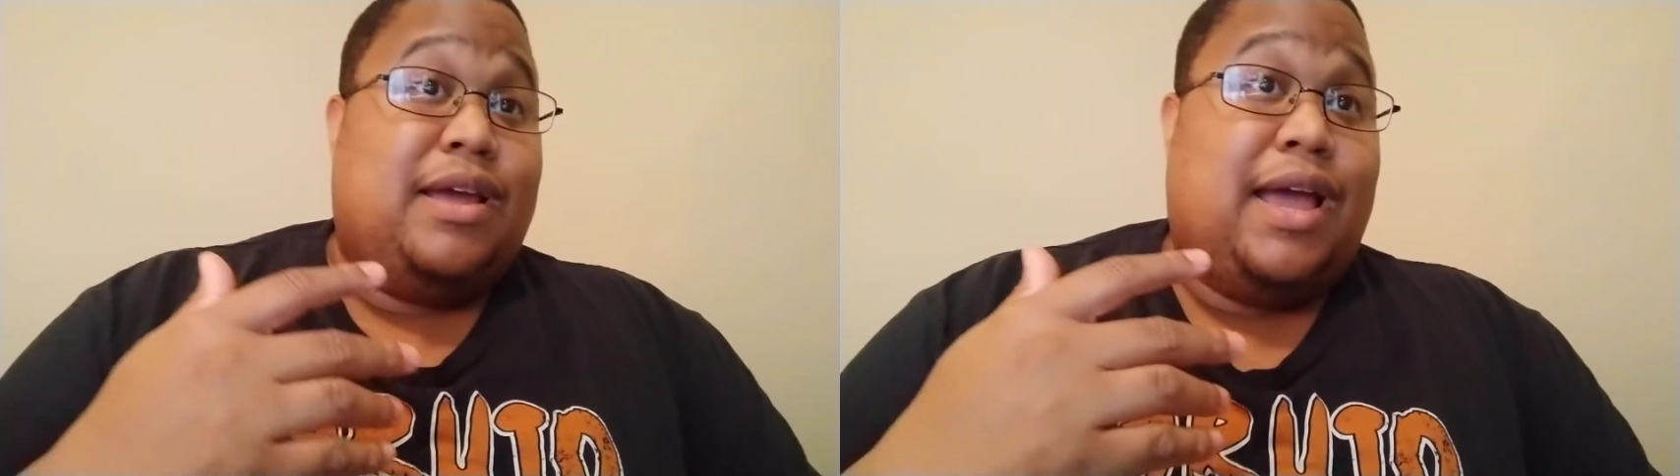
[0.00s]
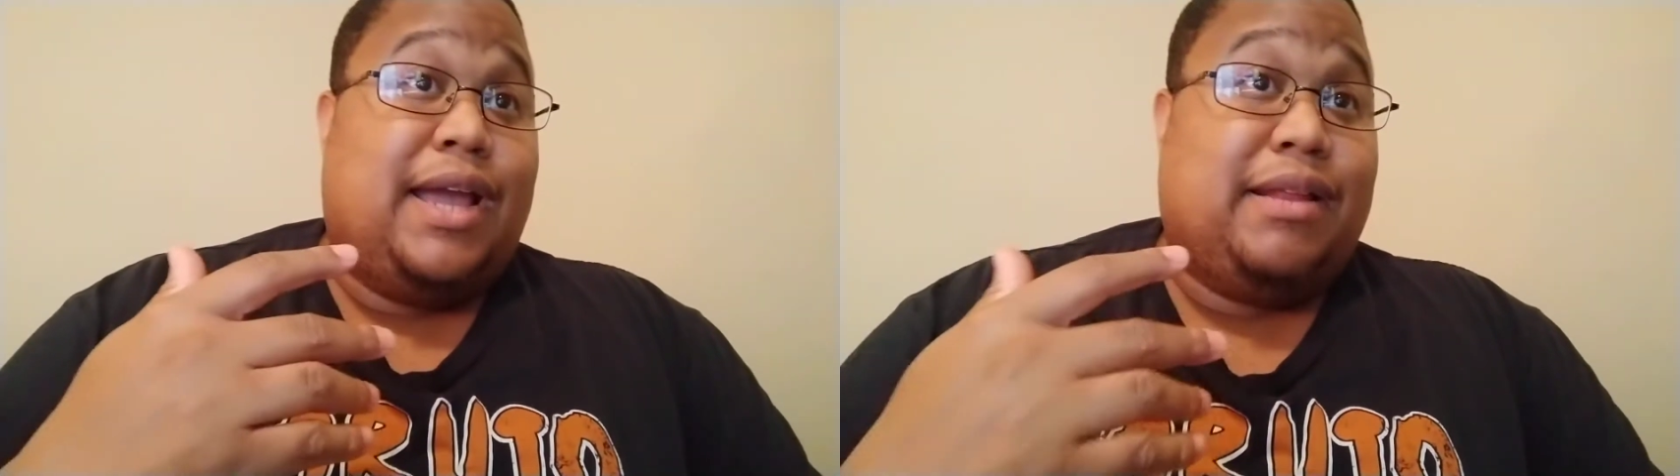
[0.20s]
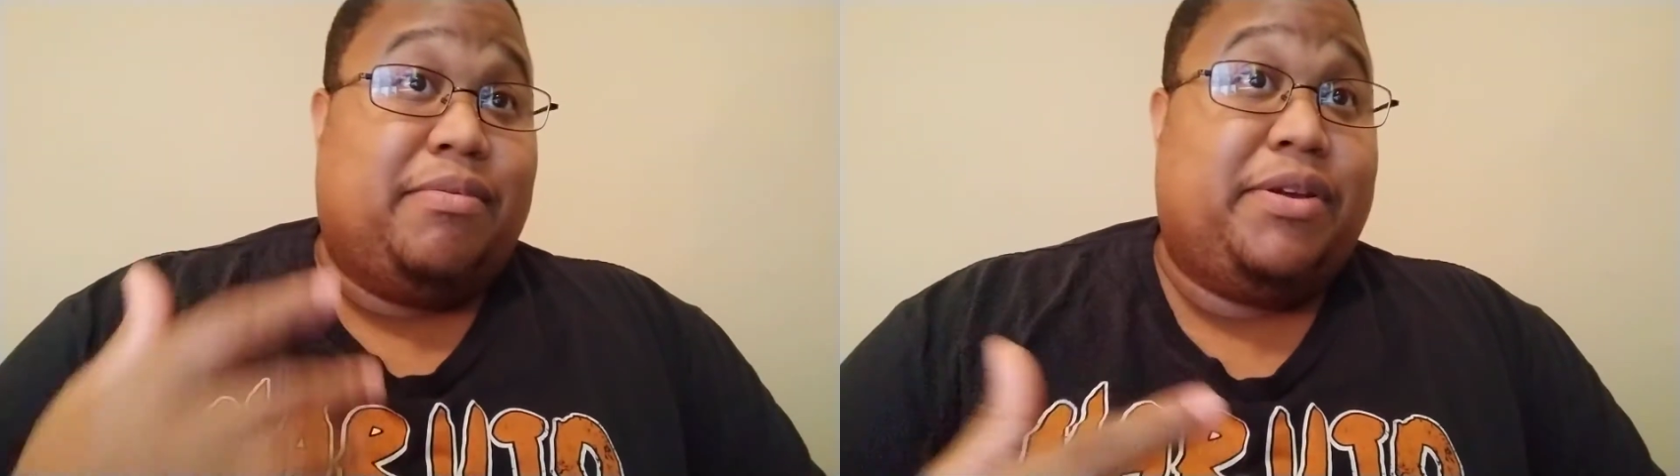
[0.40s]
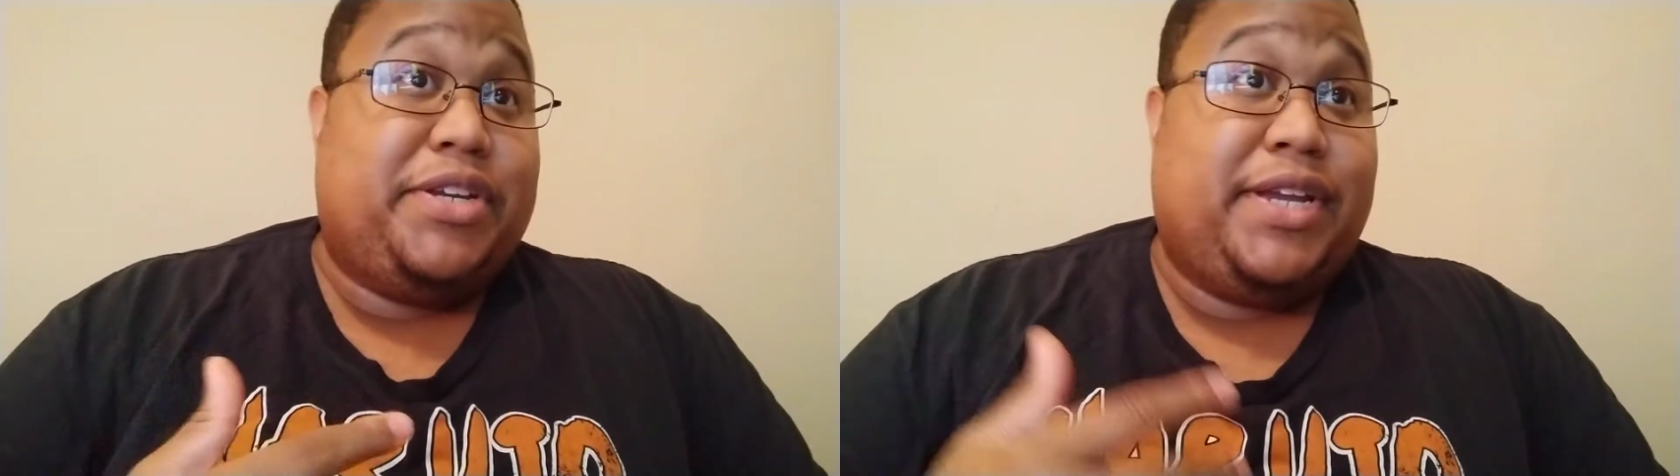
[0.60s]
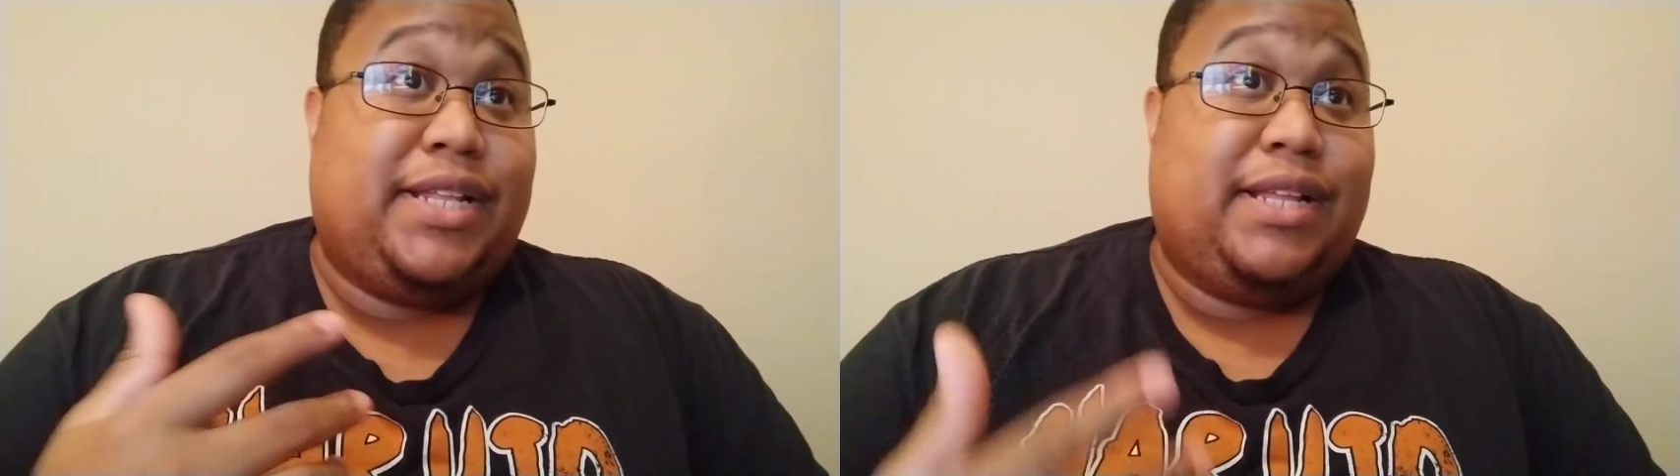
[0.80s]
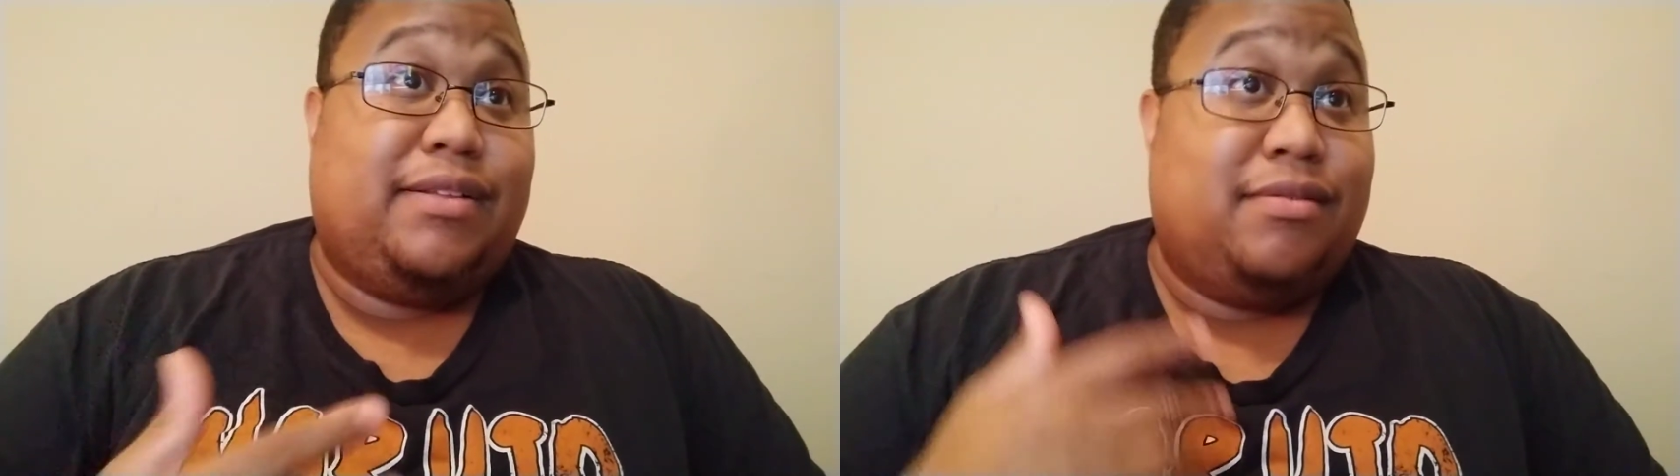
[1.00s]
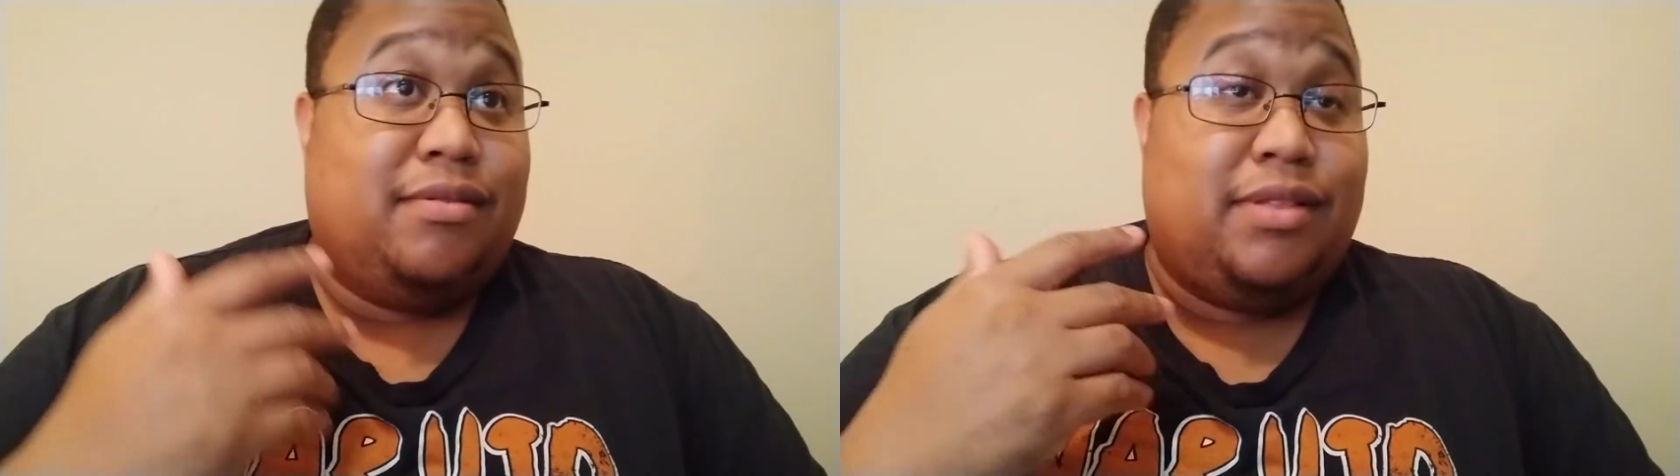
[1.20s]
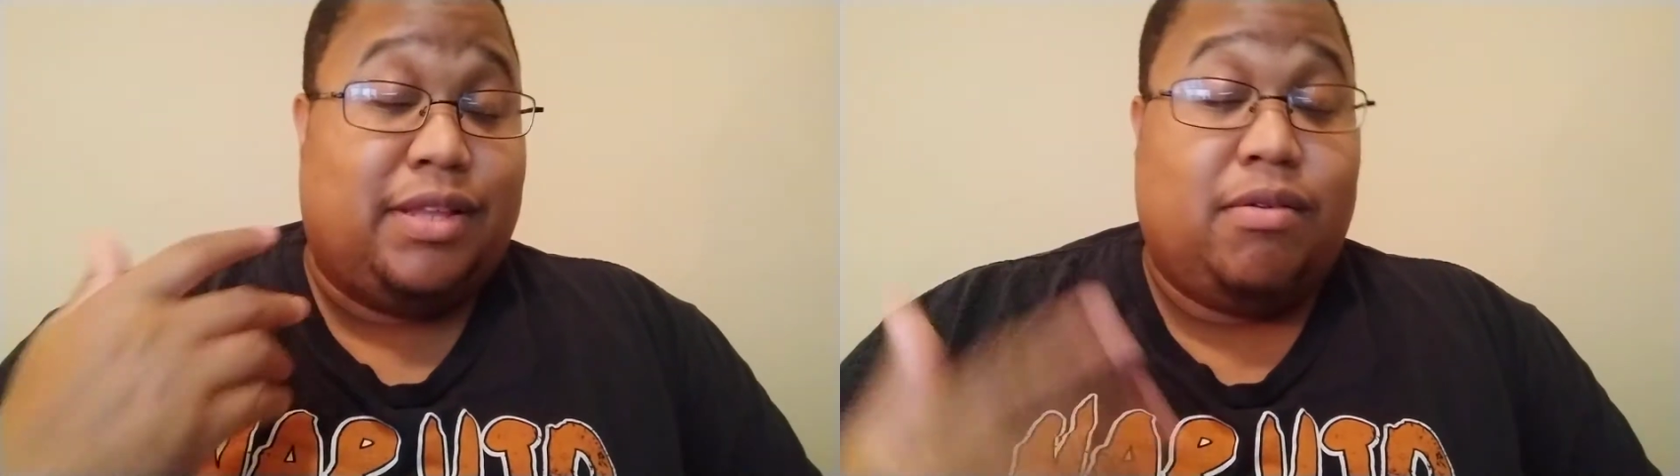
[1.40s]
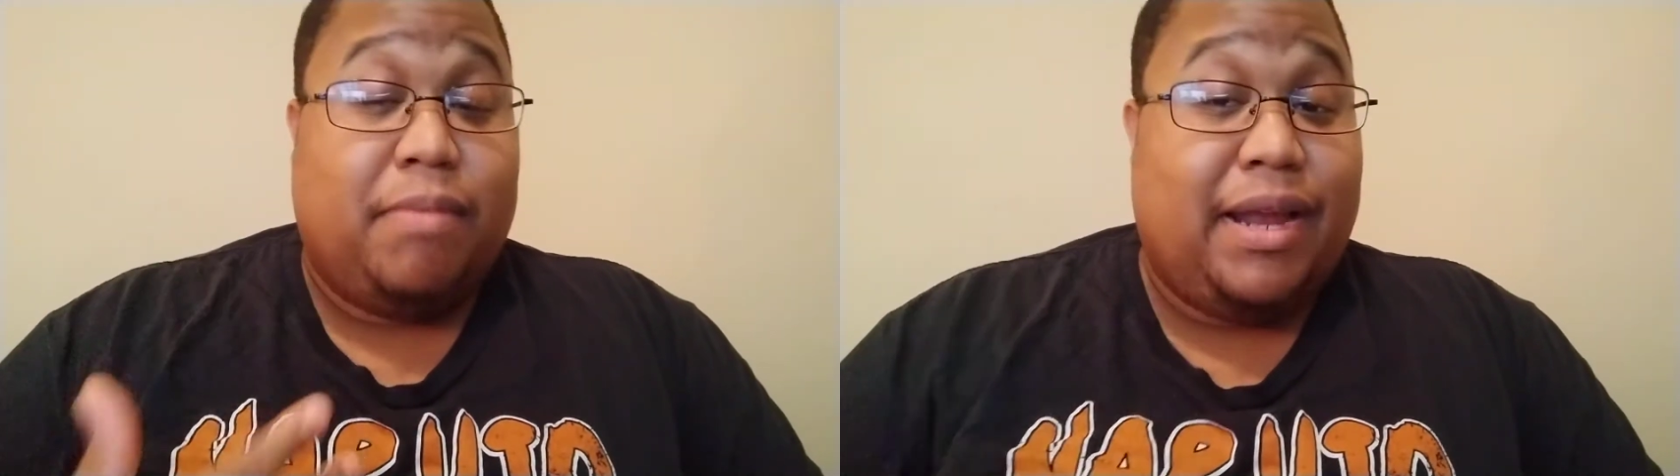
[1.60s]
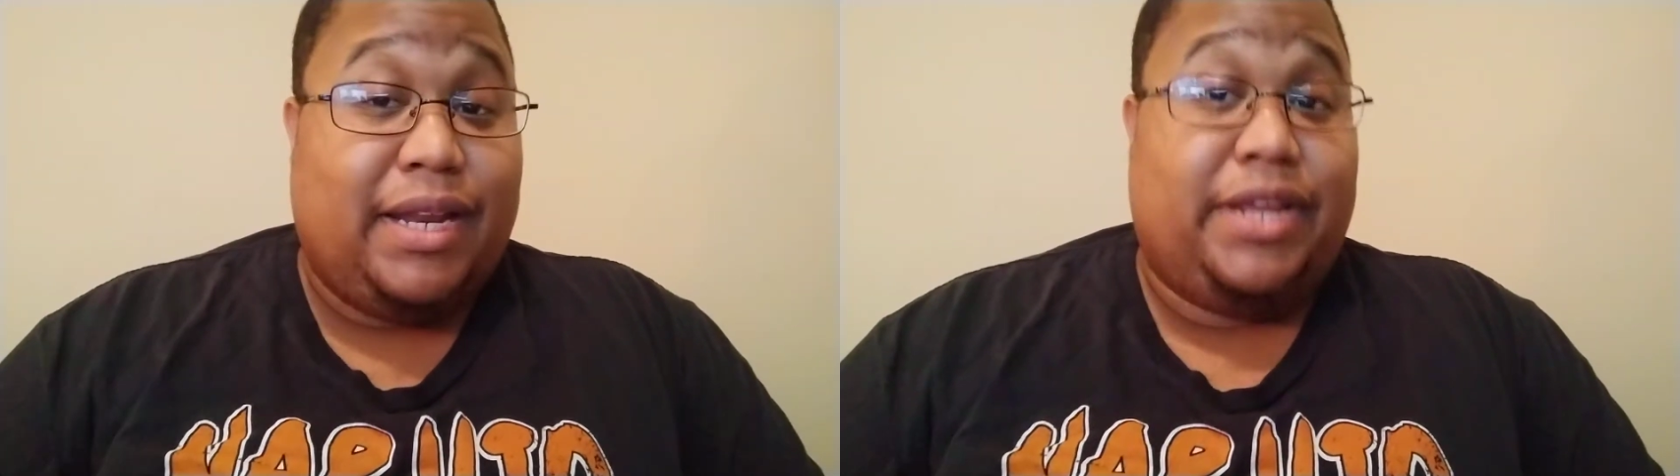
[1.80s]
I can appreciate that they're
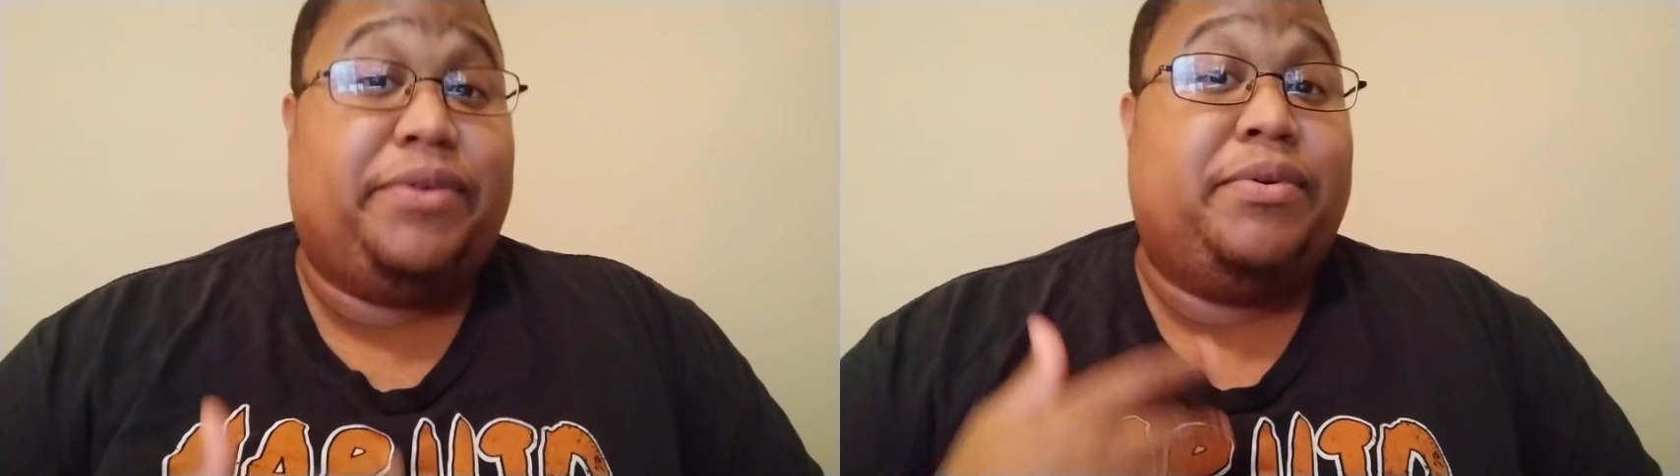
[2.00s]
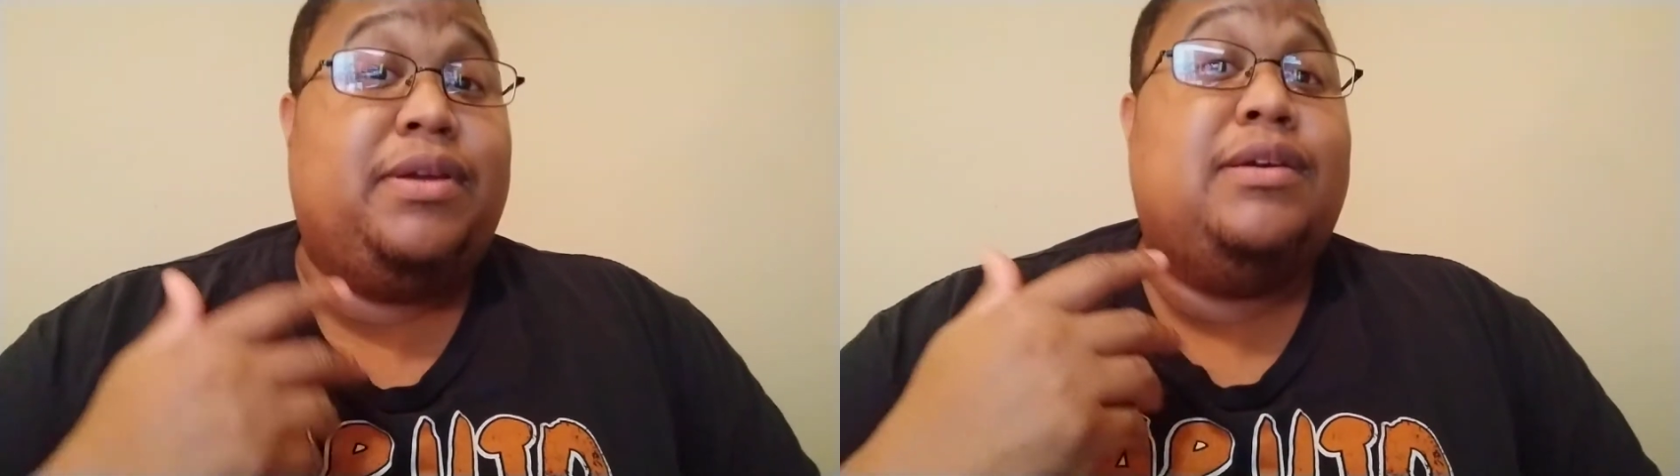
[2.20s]
reminding you,